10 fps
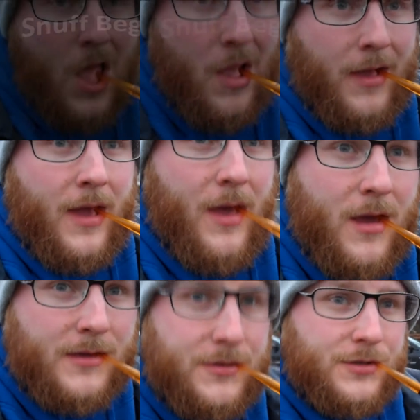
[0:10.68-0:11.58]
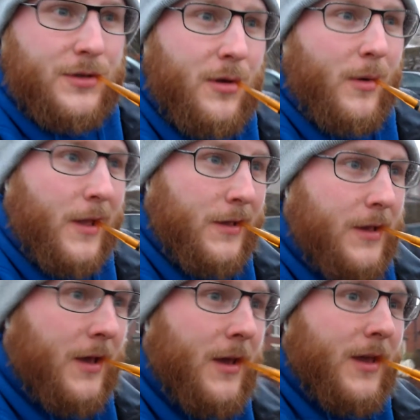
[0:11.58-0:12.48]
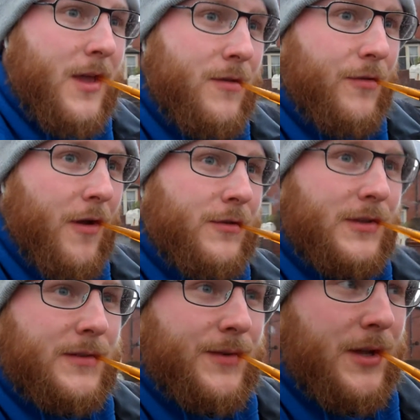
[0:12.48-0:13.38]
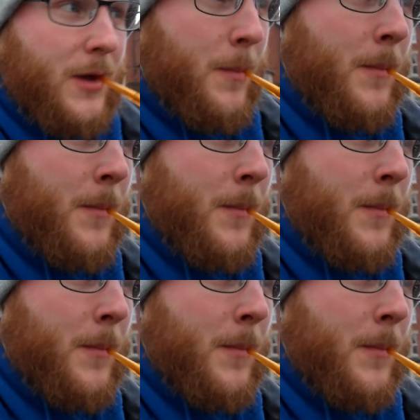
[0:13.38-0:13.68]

Okay guys, just a quick uh, intro to this video.